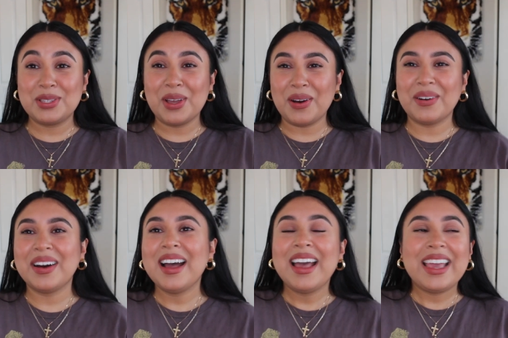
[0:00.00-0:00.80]

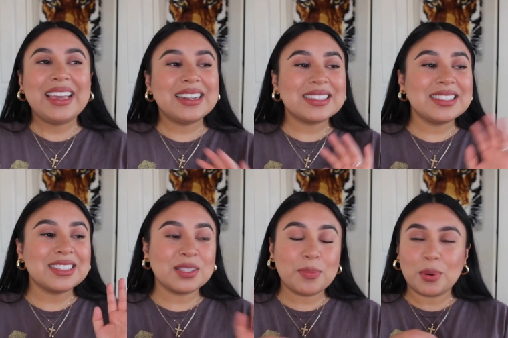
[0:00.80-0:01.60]
So he
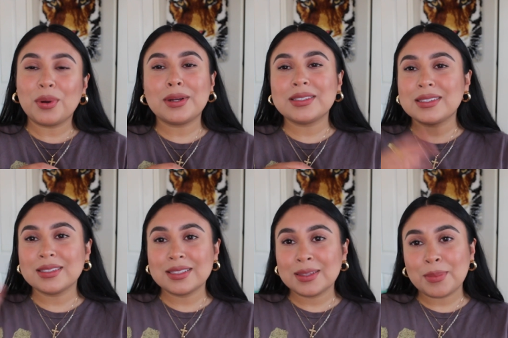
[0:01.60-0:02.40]
doesn't
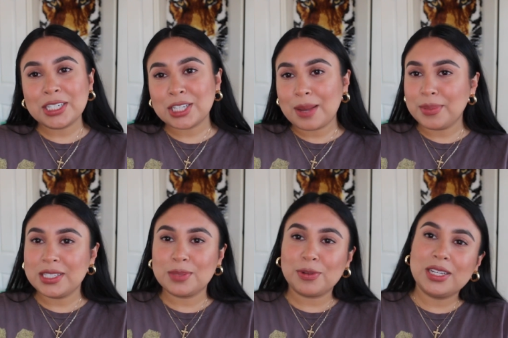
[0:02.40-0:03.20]
support my
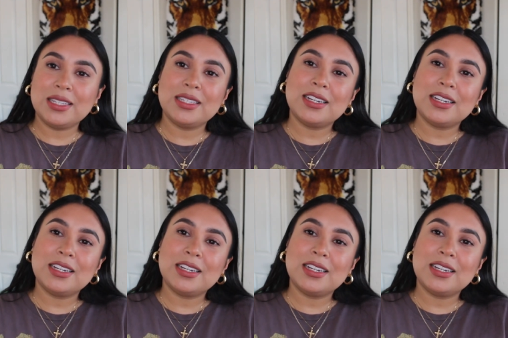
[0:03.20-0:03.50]
shopping sprees.